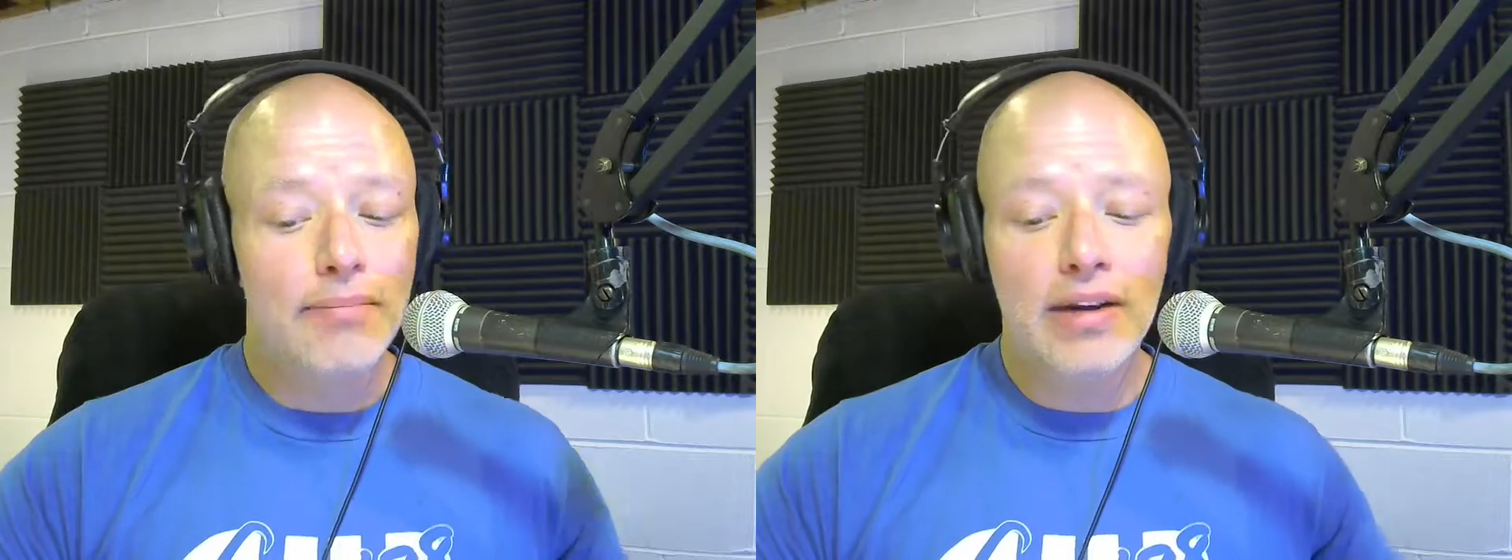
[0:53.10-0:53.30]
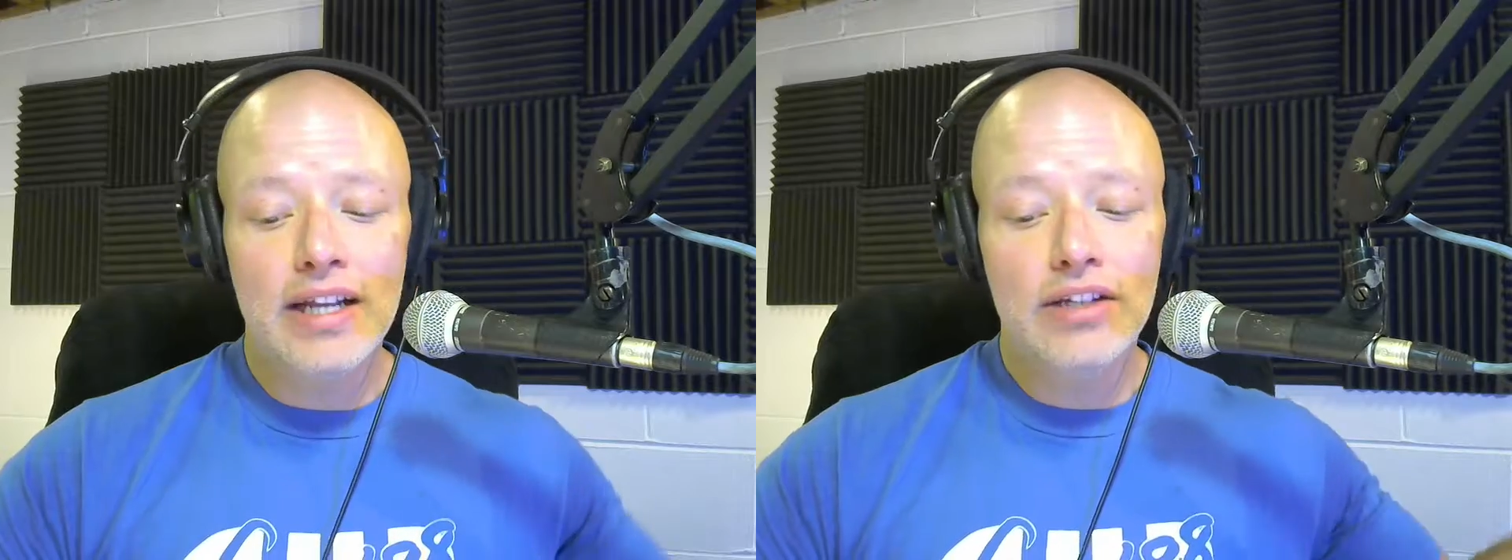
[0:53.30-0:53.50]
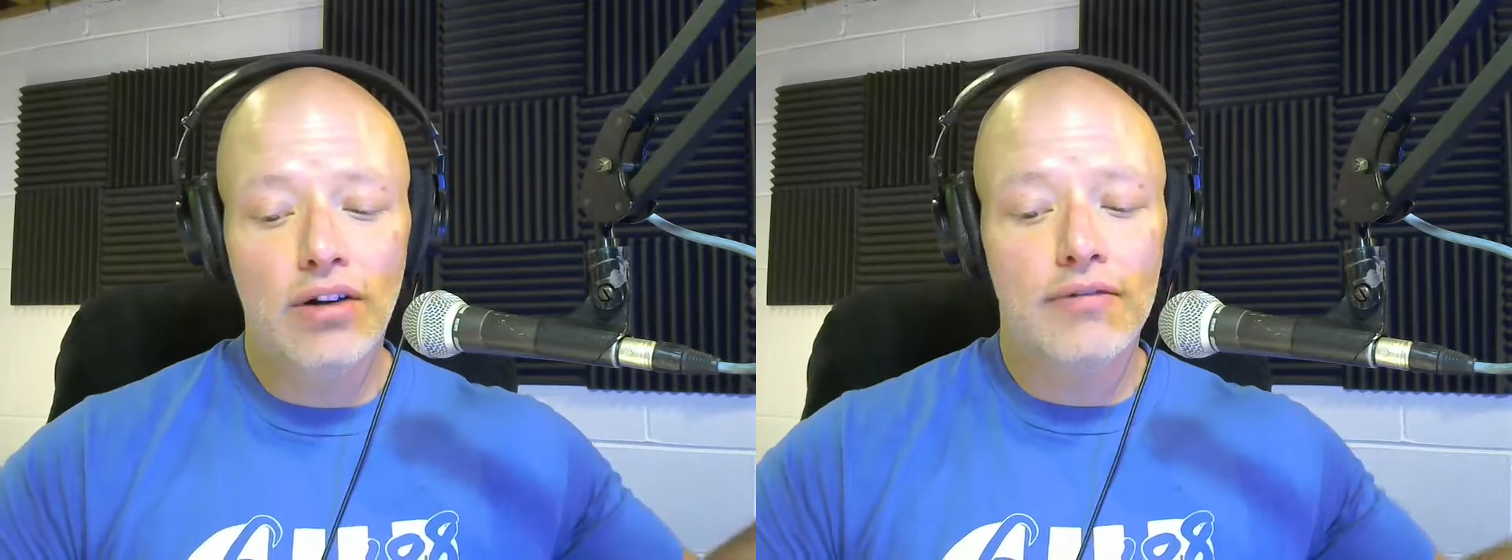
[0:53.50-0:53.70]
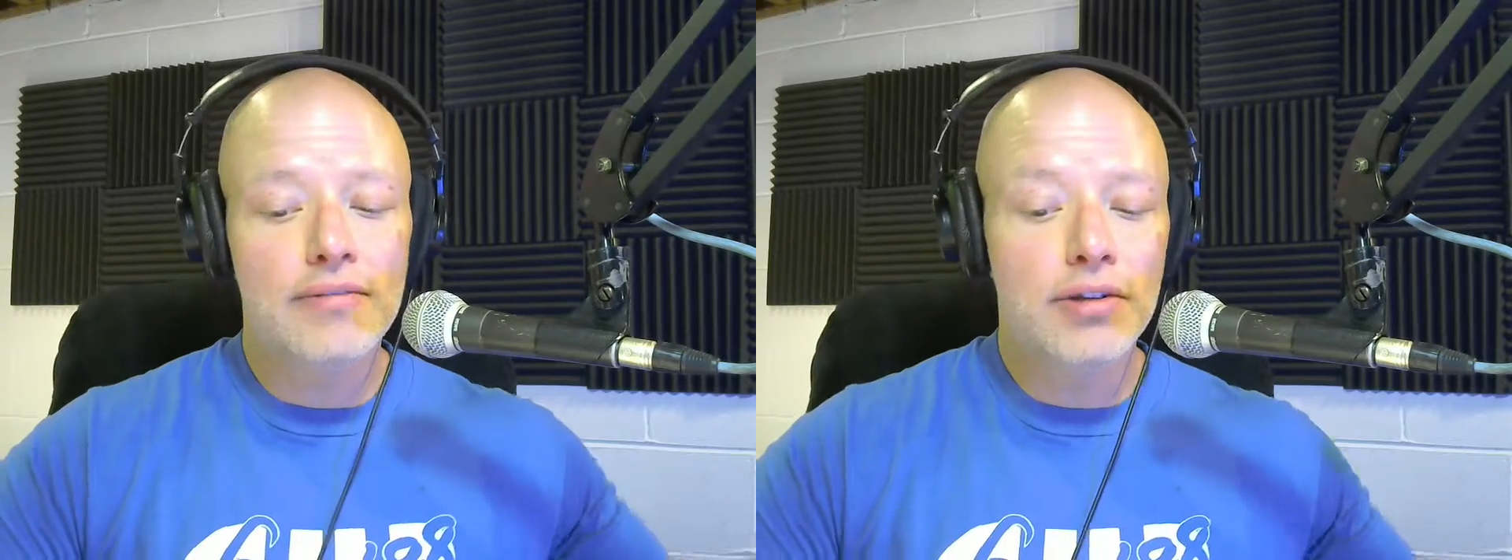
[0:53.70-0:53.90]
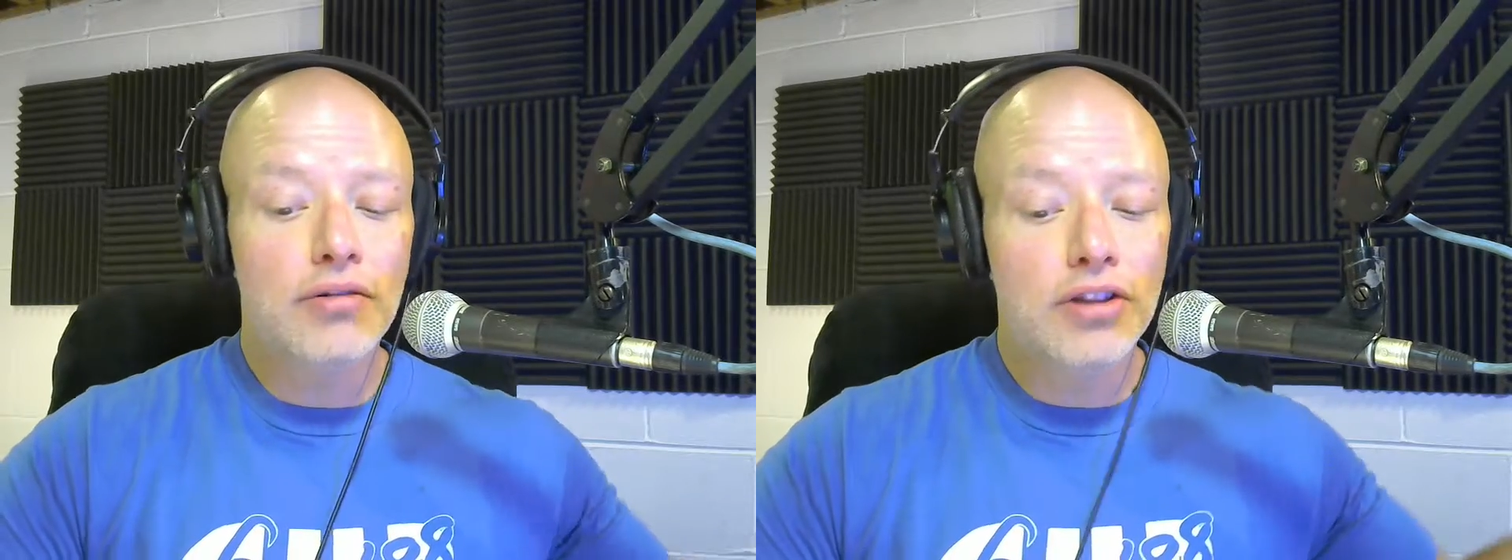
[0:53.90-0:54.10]
but at your
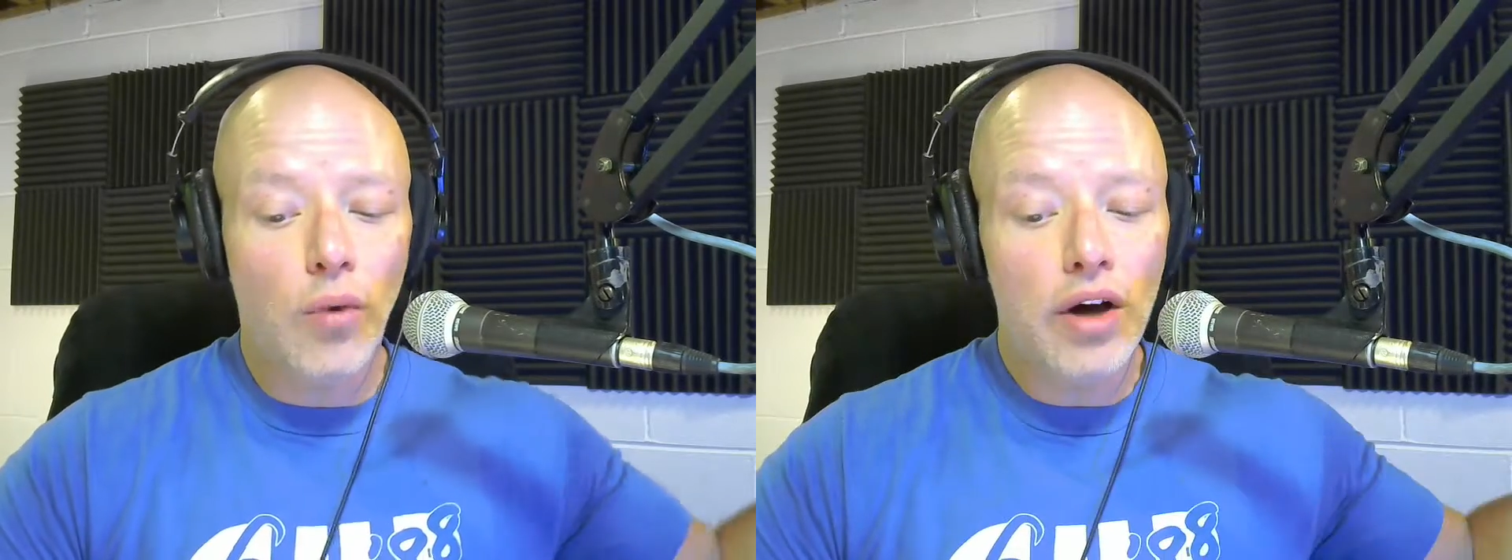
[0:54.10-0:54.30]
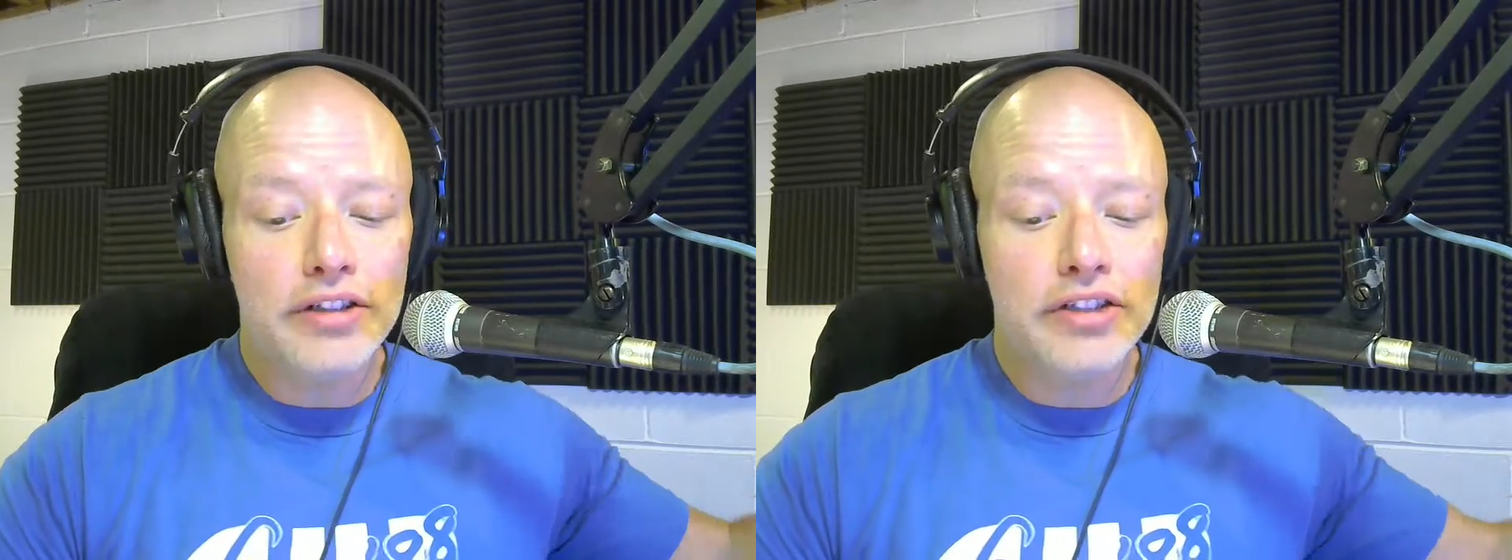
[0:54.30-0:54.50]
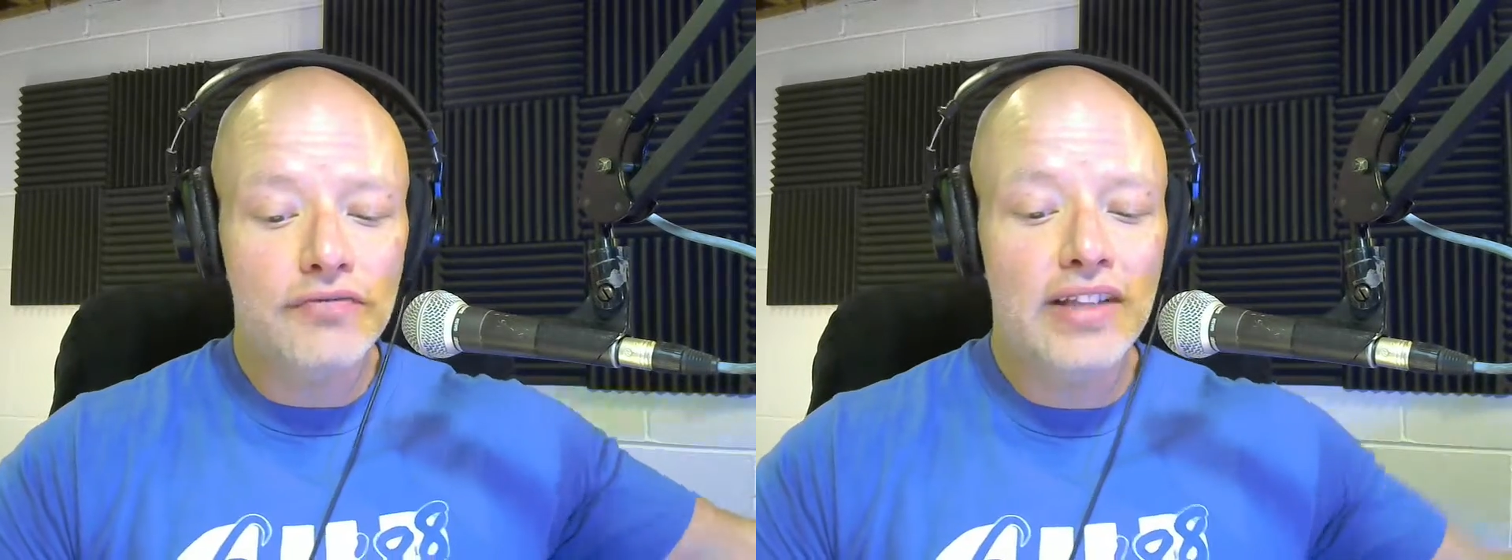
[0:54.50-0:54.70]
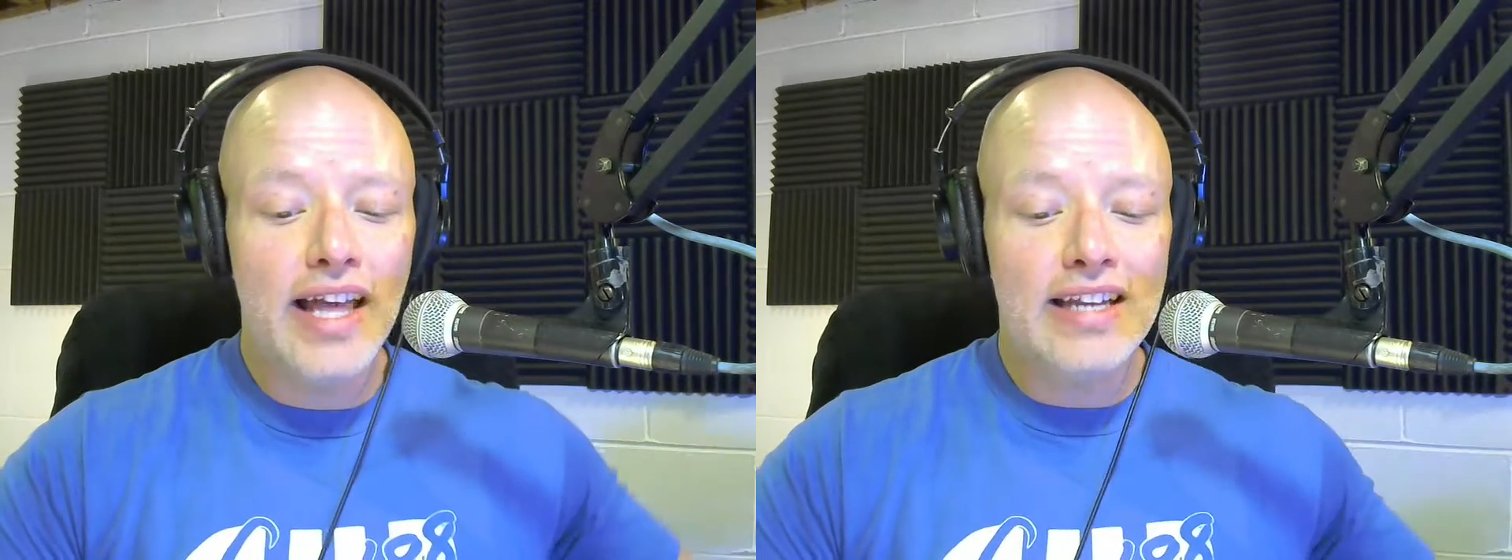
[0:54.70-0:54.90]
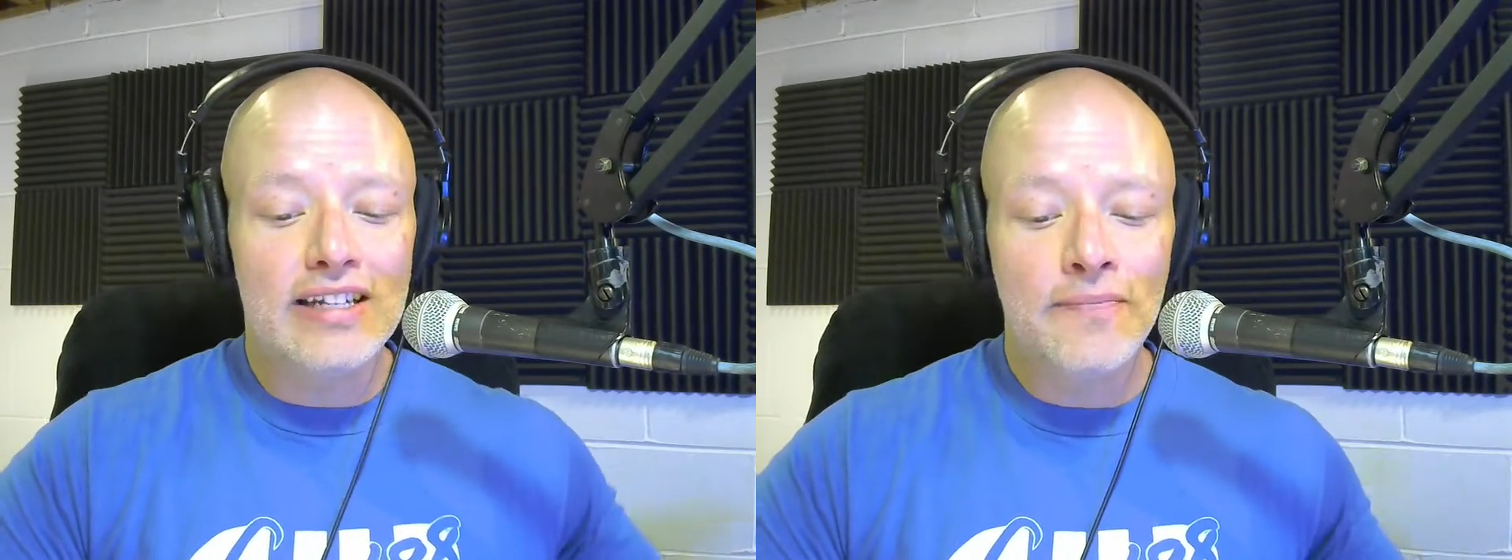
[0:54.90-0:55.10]
rebuke the waters
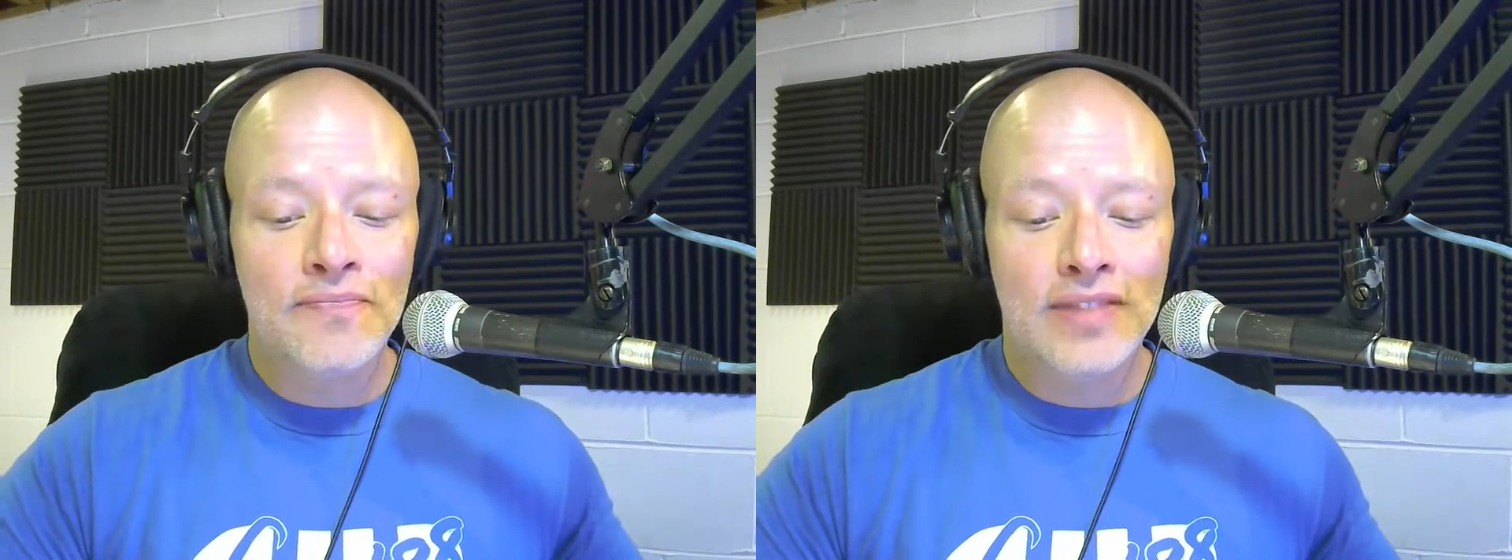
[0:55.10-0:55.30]
fled,